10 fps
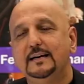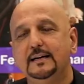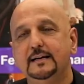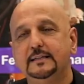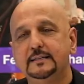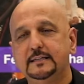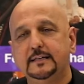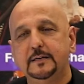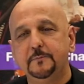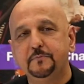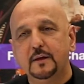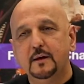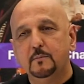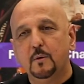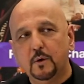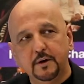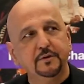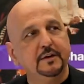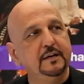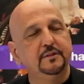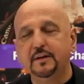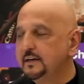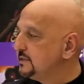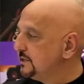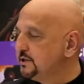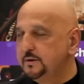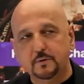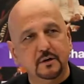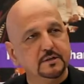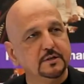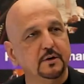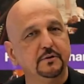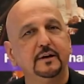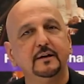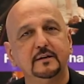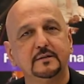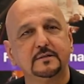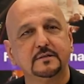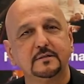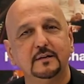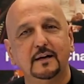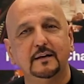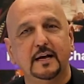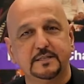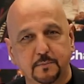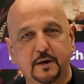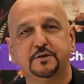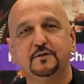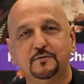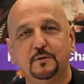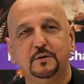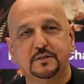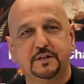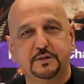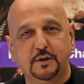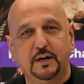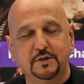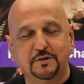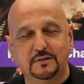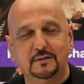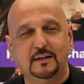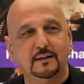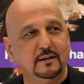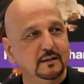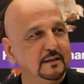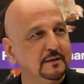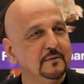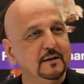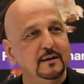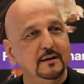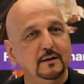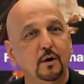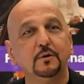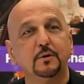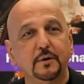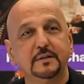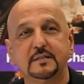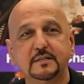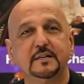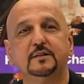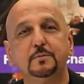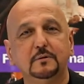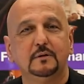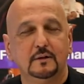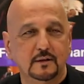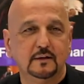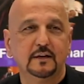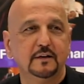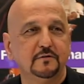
And but one of the key things that she works on is, and has a passion for, is education and learning and ongoing sustainable learning and